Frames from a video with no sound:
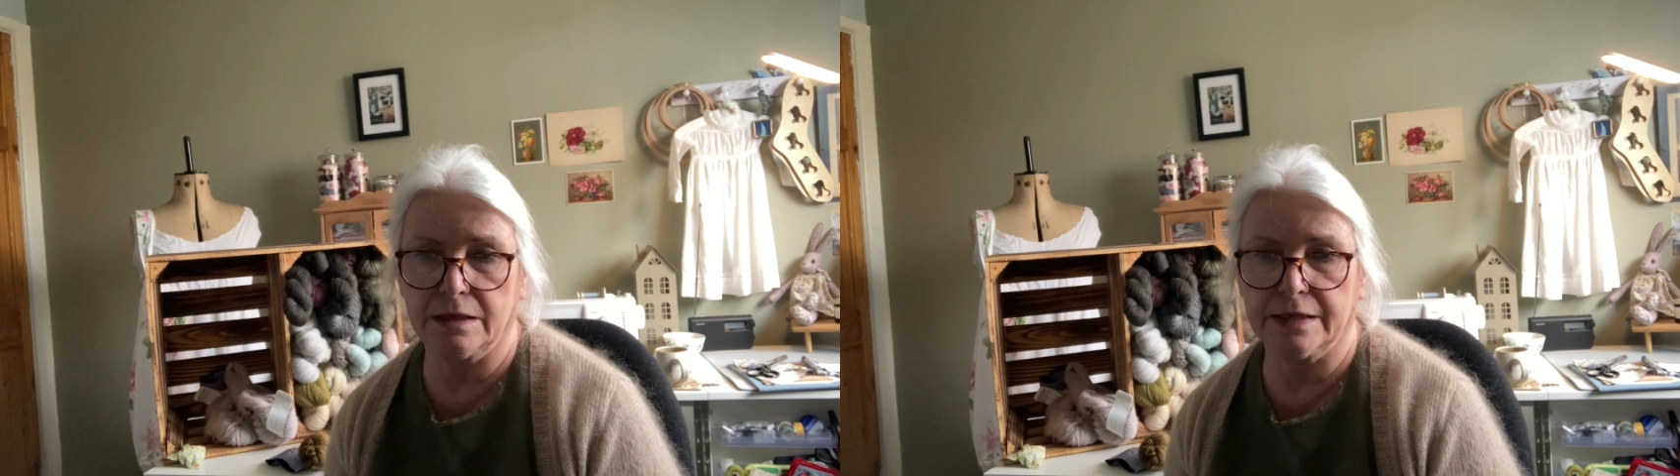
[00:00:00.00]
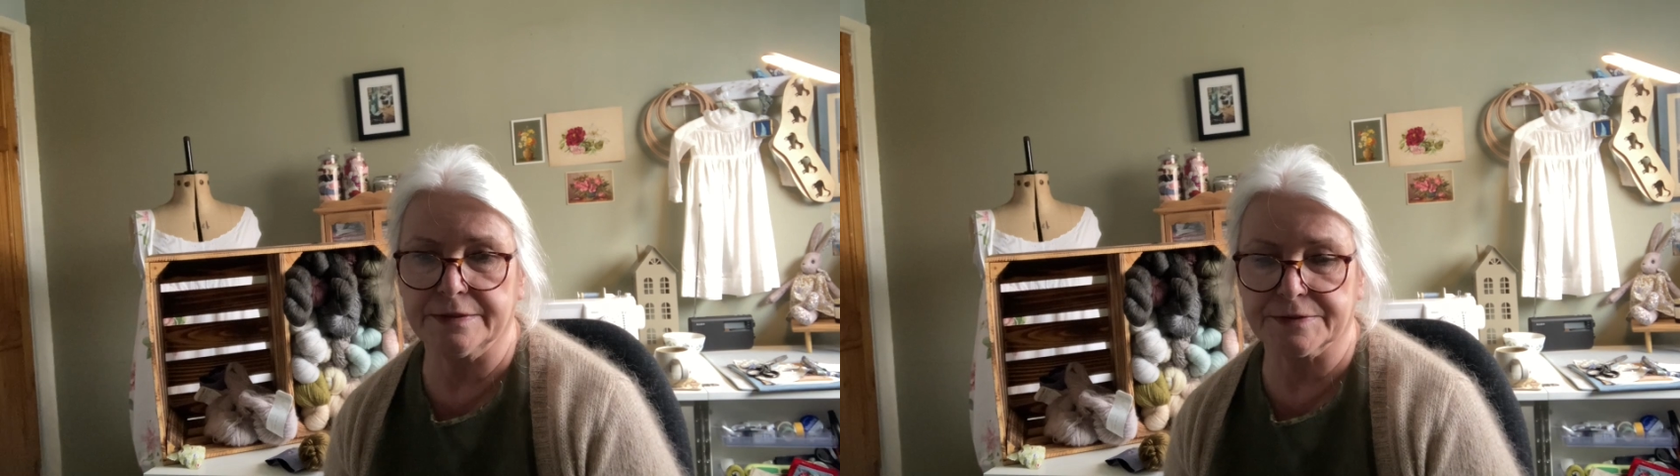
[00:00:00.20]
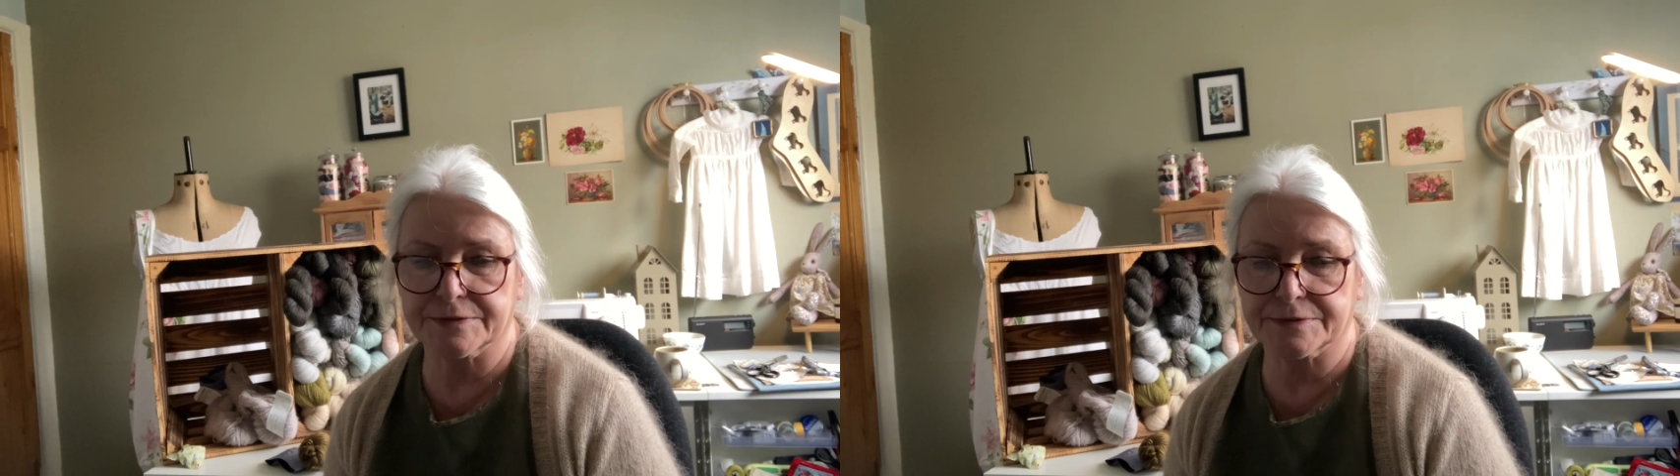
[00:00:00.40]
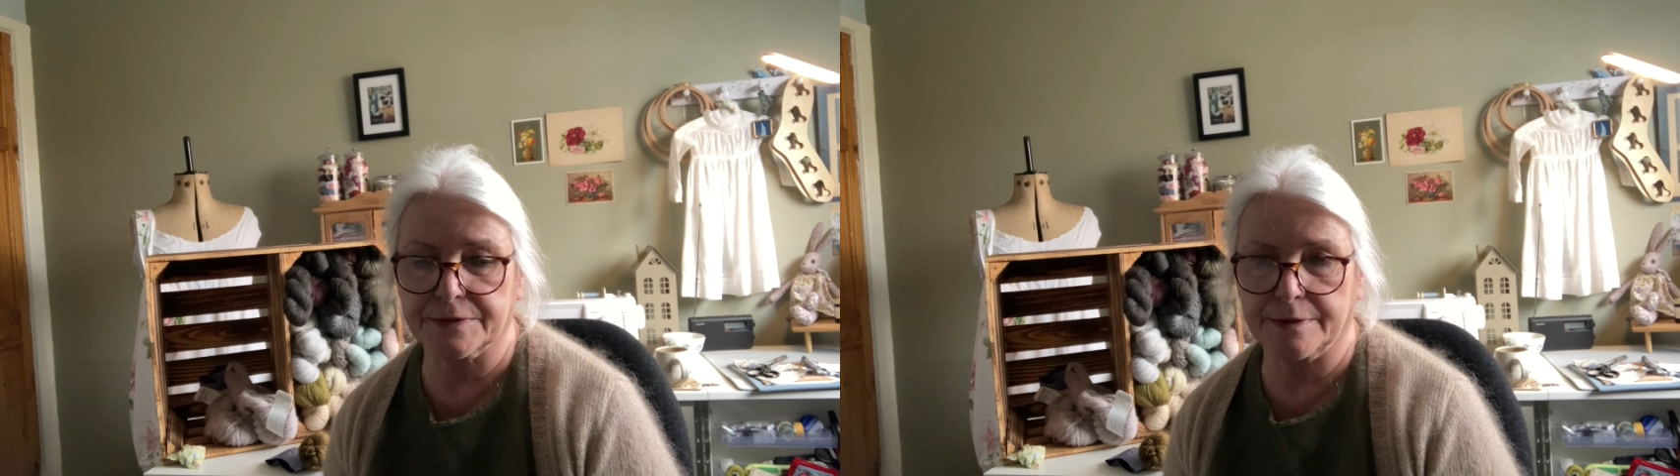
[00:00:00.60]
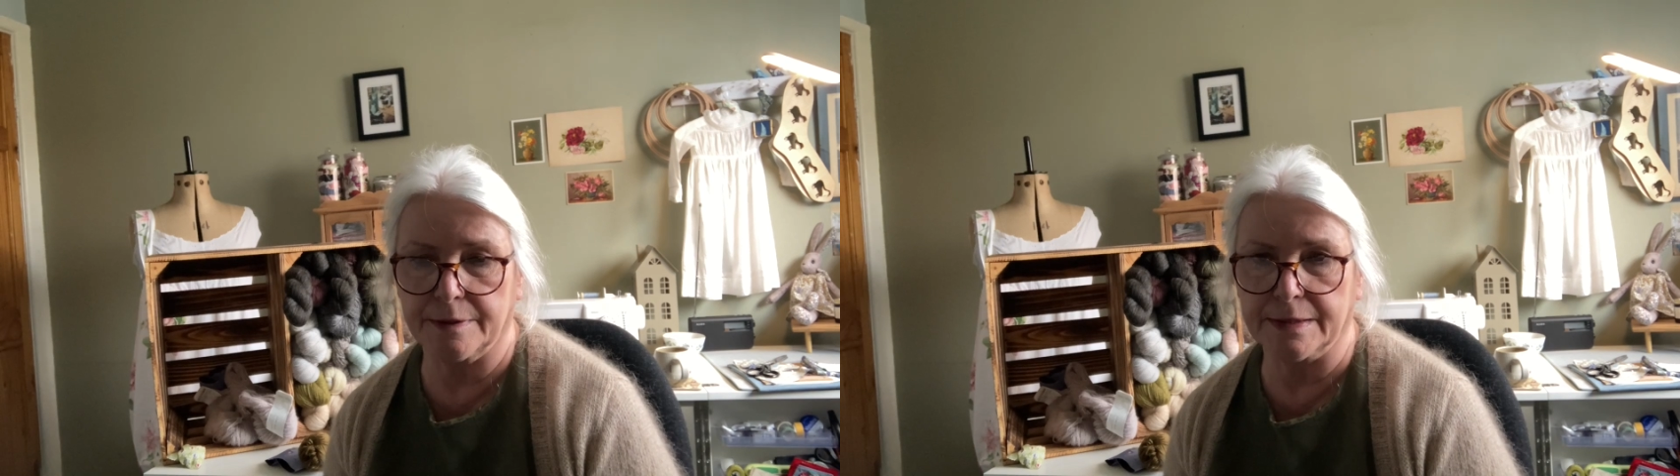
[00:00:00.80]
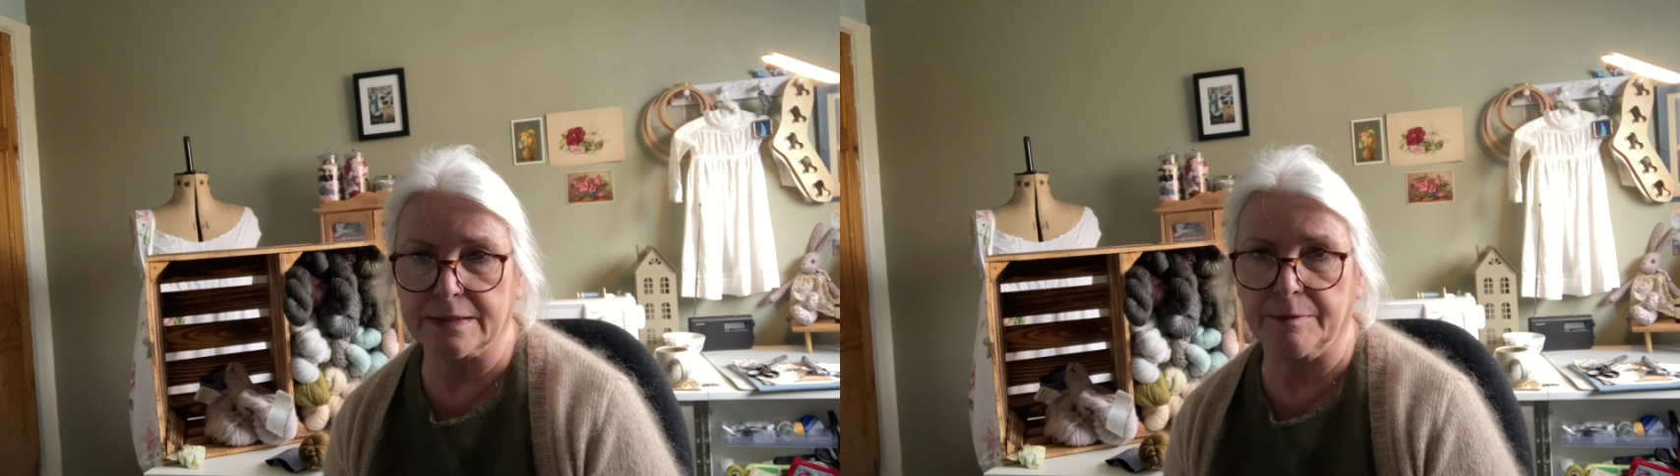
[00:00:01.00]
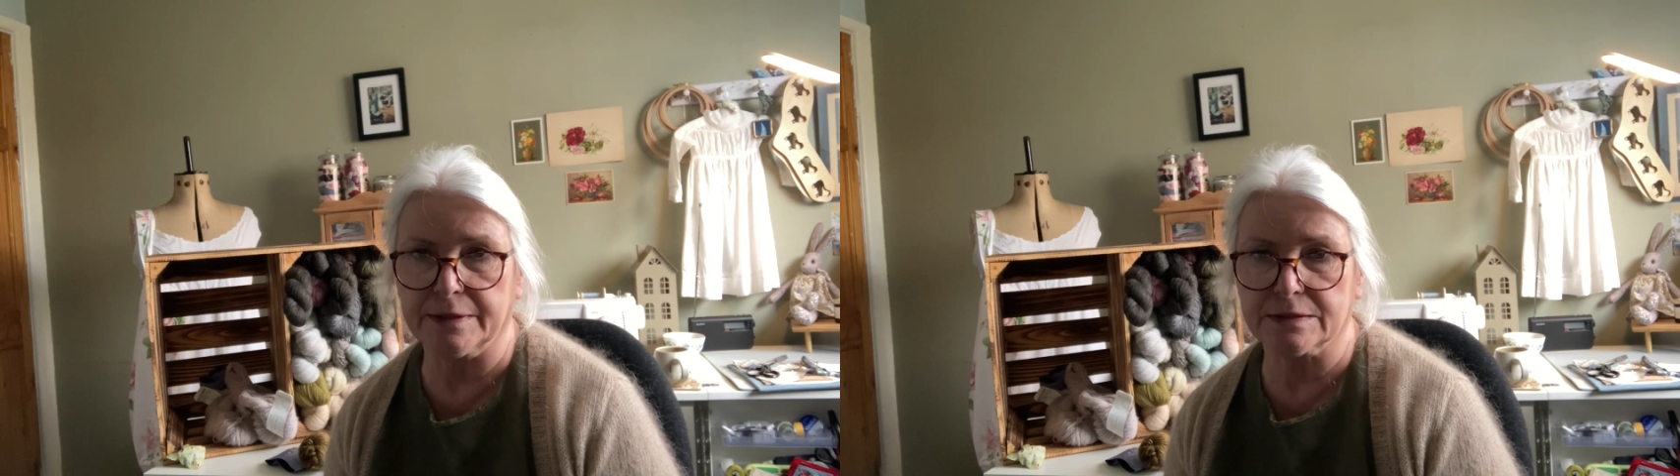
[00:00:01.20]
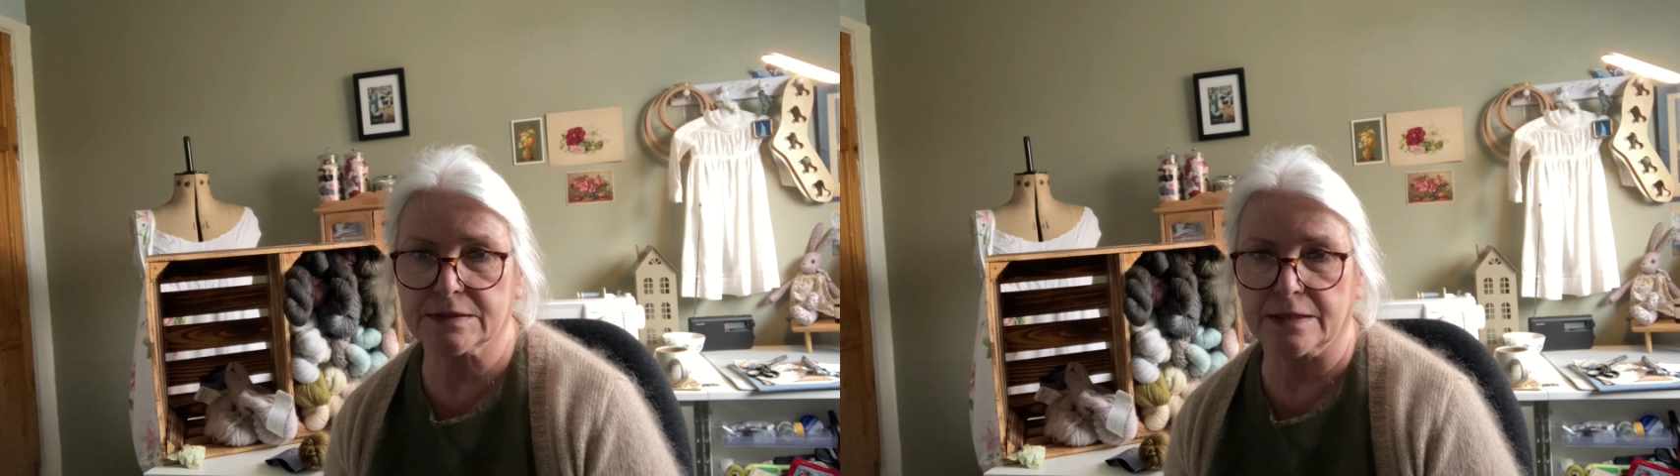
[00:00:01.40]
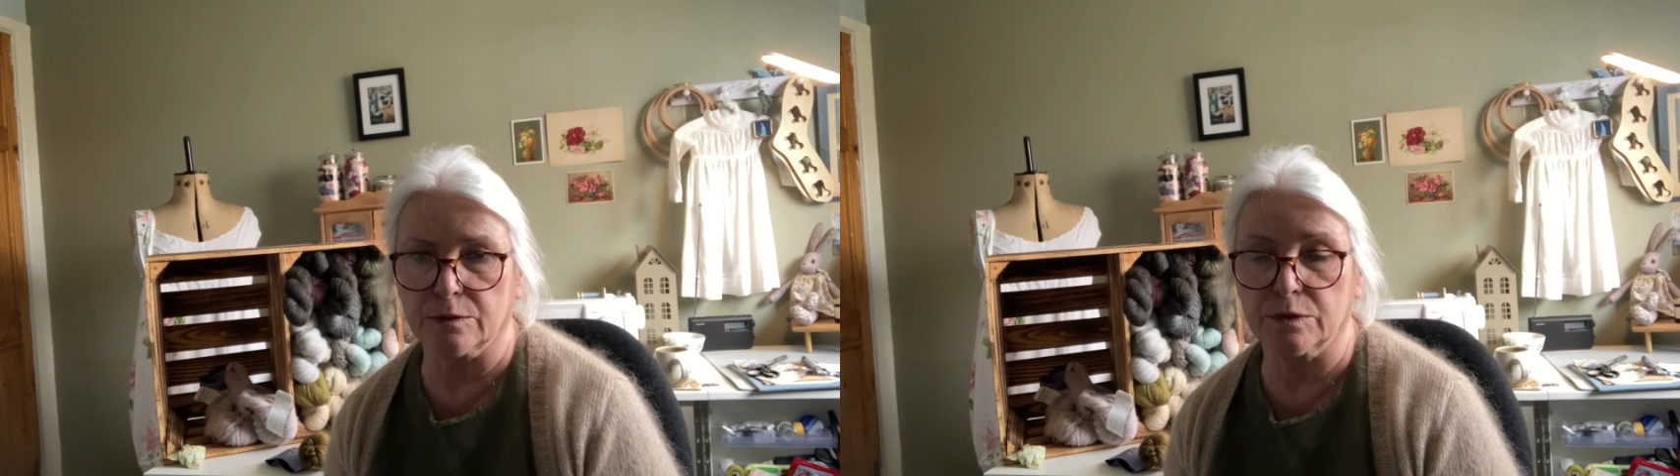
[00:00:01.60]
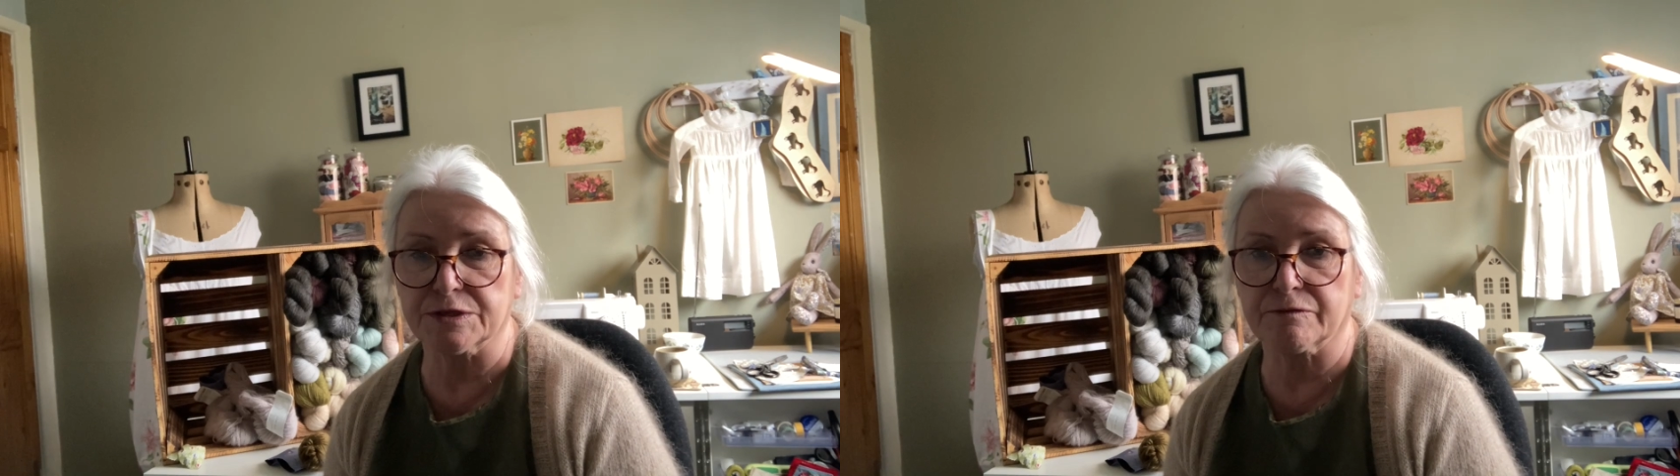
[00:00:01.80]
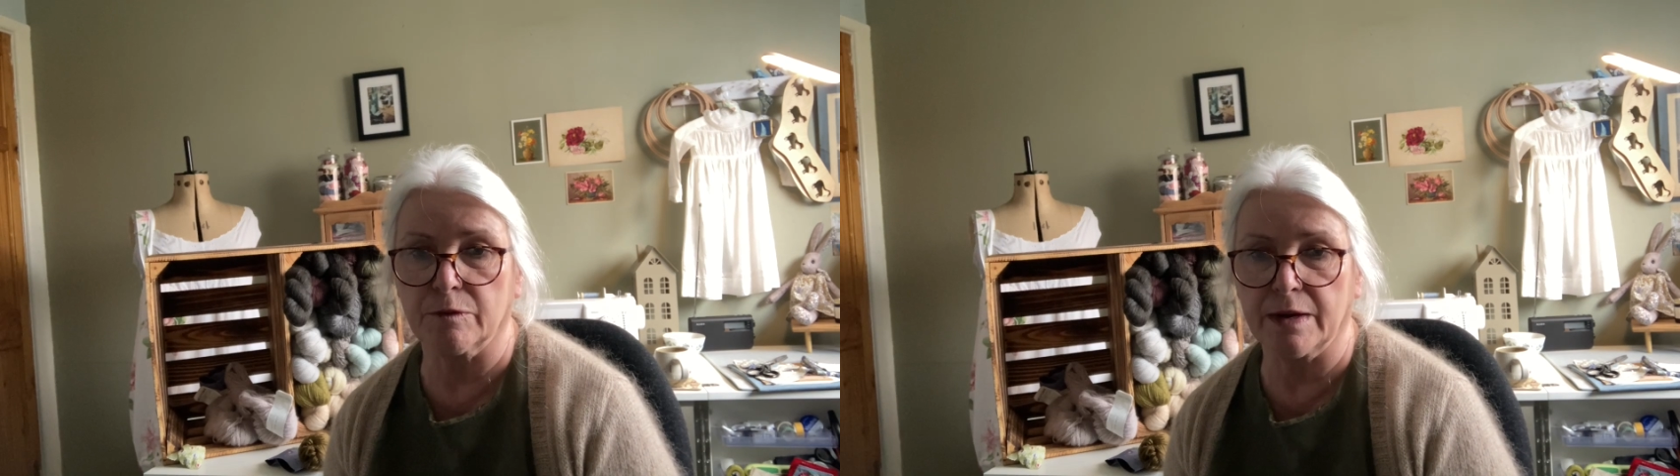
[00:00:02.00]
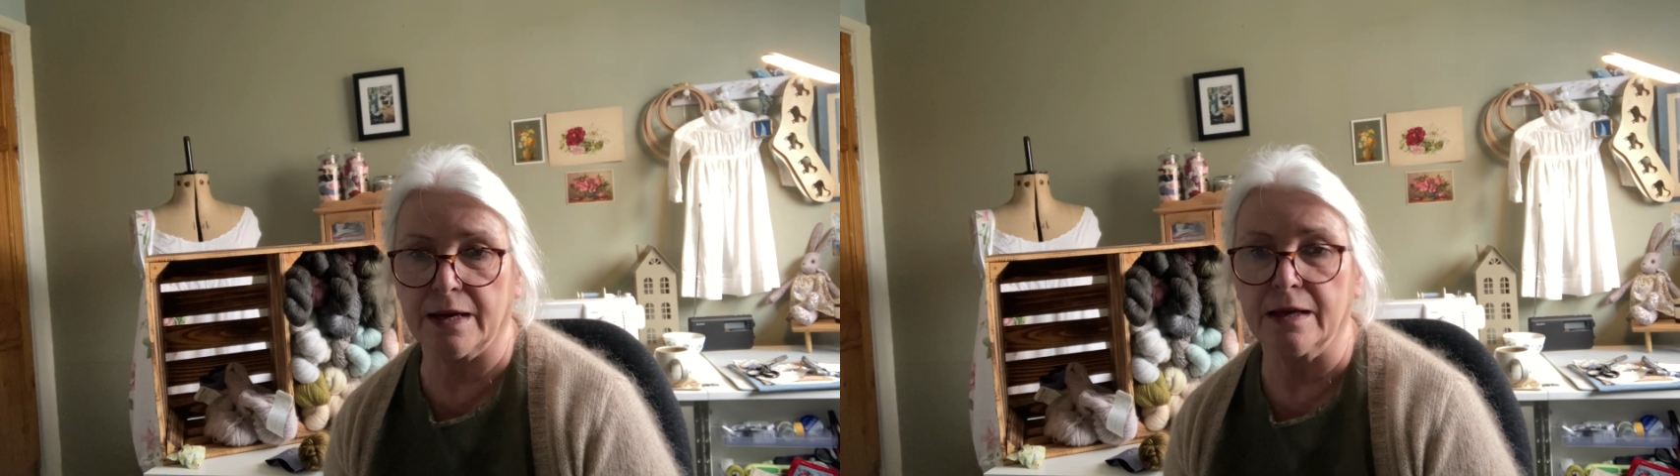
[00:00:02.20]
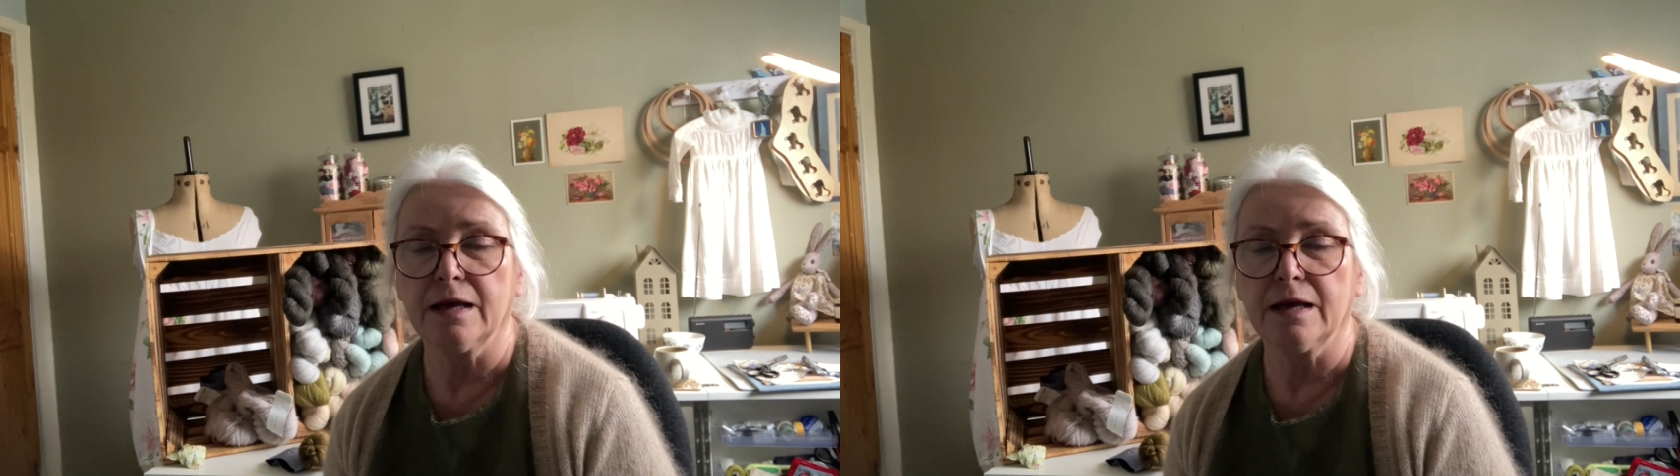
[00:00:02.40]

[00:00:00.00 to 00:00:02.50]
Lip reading: is a little bit the worse for wear.